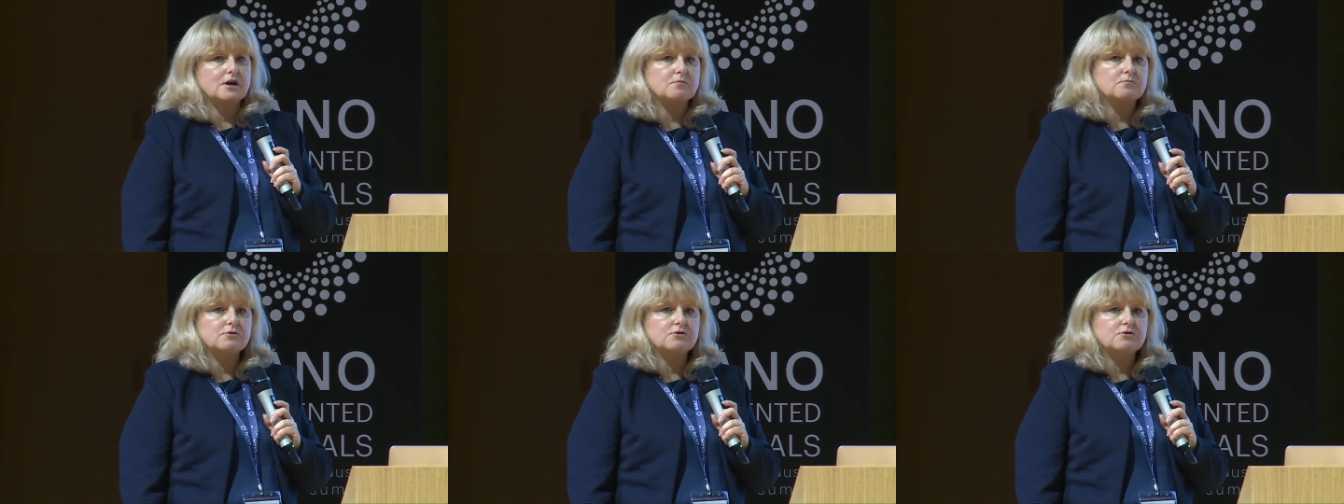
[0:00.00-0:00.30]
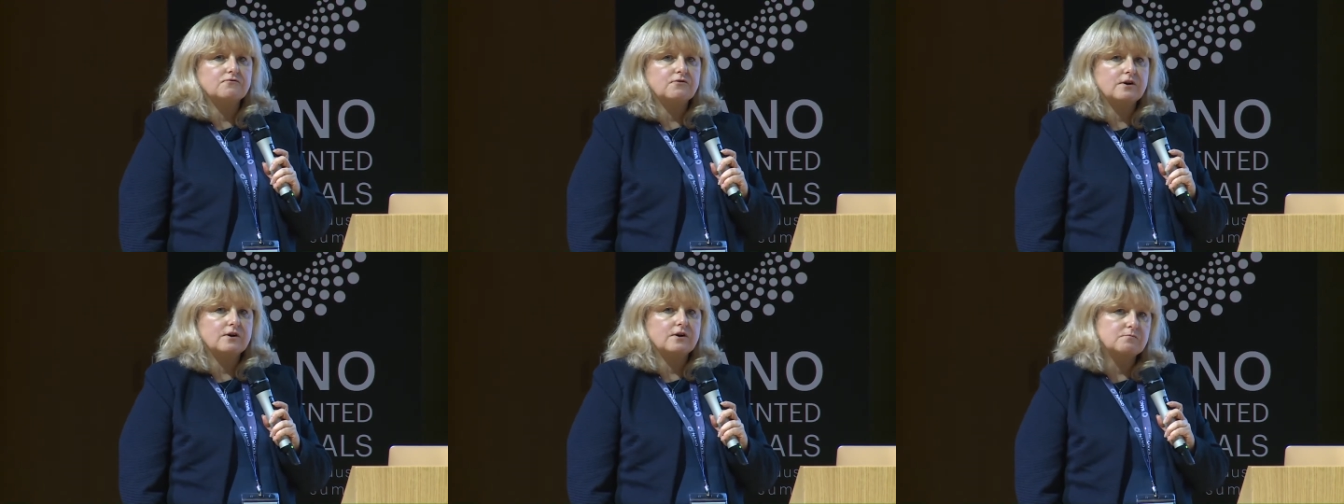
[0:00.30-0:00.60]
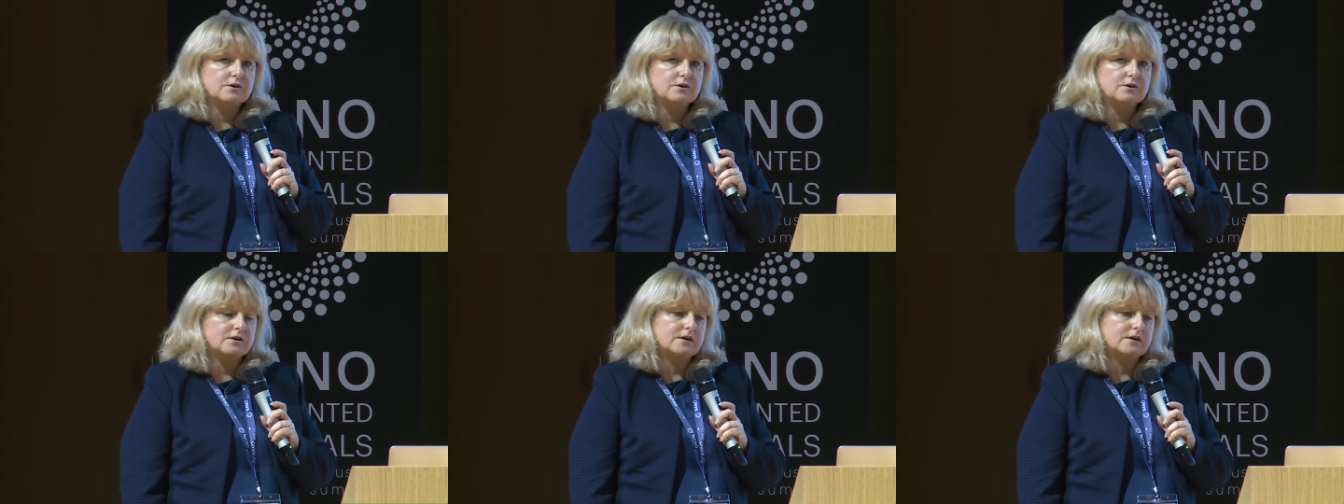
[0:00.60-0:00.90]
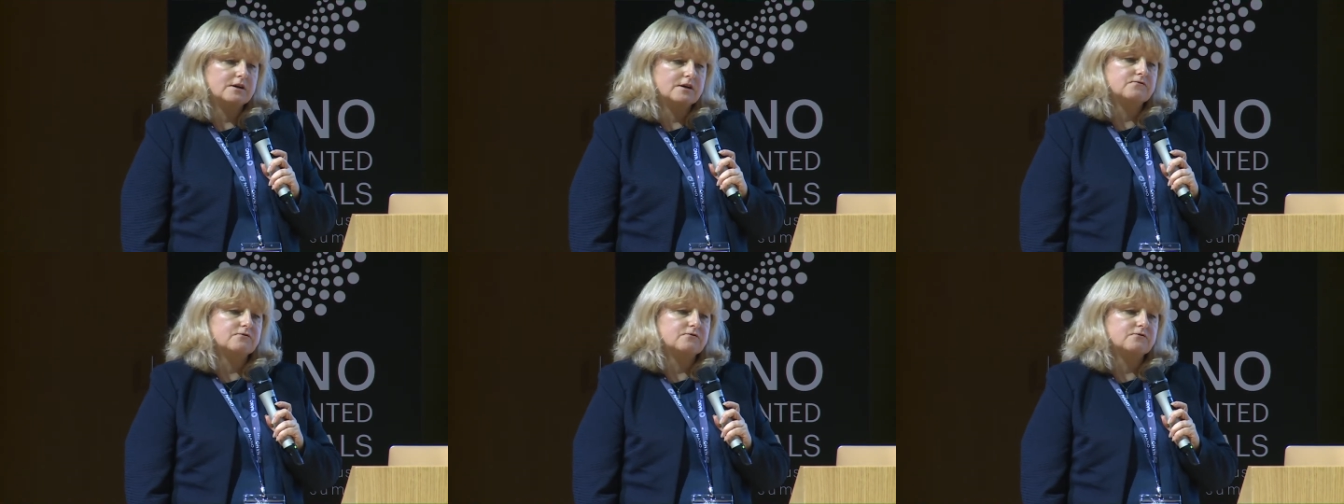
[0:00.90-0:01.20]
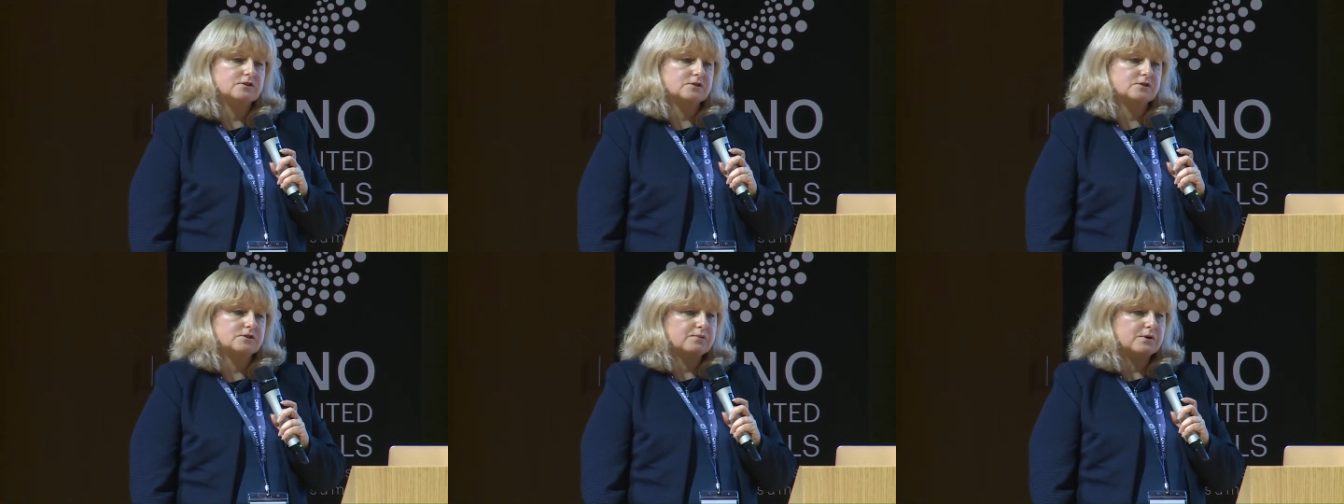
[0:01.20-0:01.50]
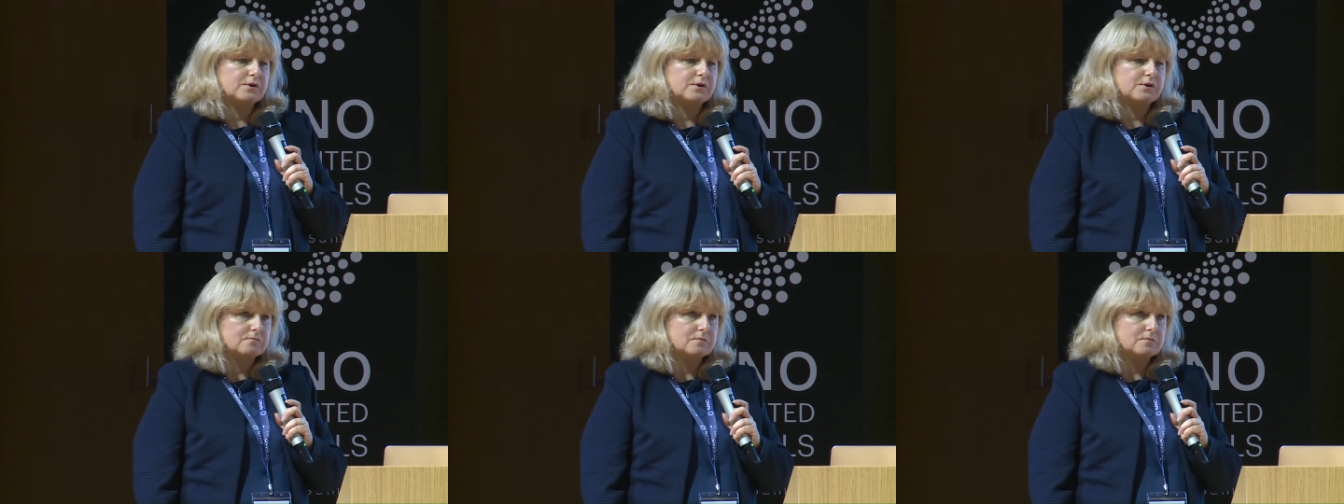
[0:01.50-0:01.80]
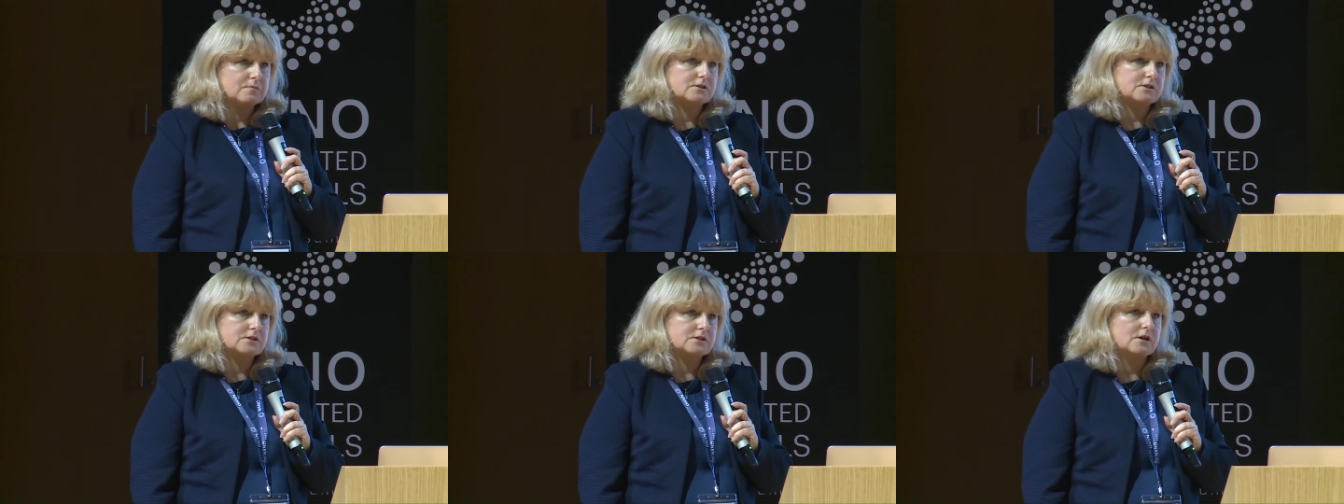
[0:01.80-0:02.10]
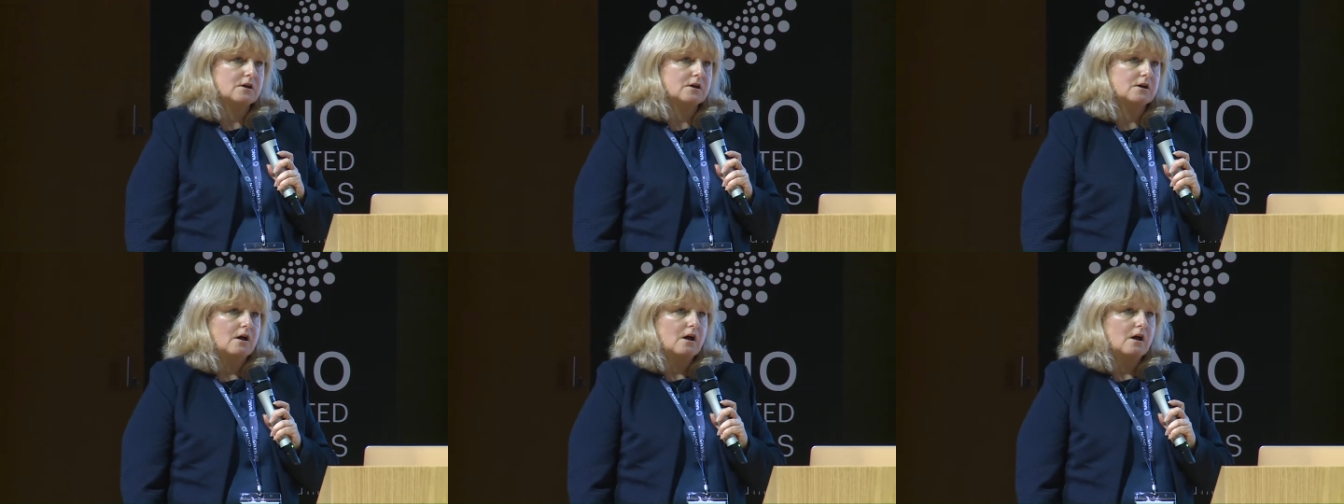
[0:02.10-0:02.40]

carbon fiber reinforced polymers.